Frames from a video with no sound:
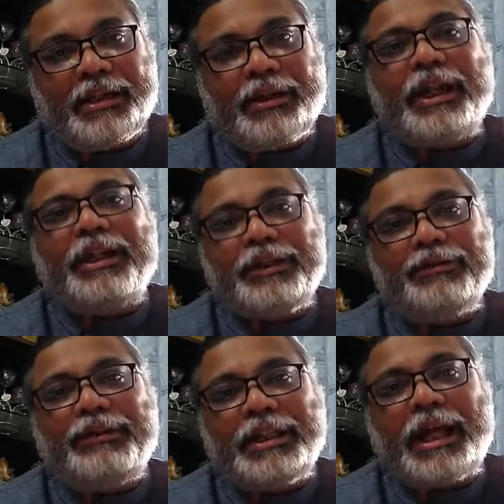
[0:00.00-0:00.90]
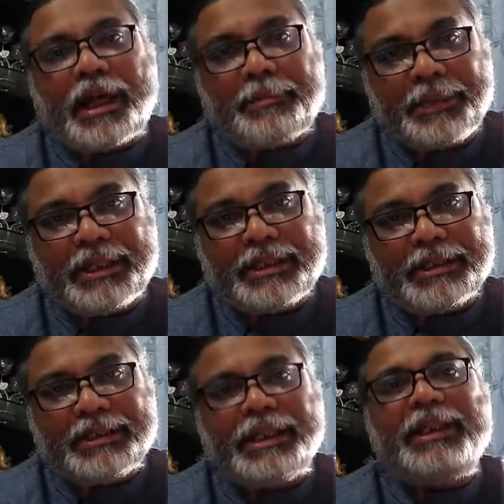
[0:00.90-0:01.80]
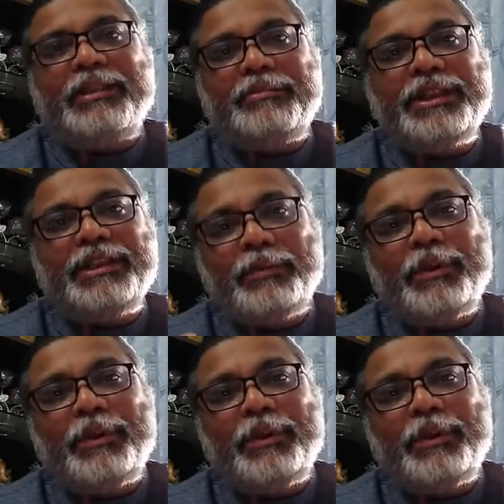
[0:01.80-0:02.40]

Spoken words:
okay, you feel happy, then it means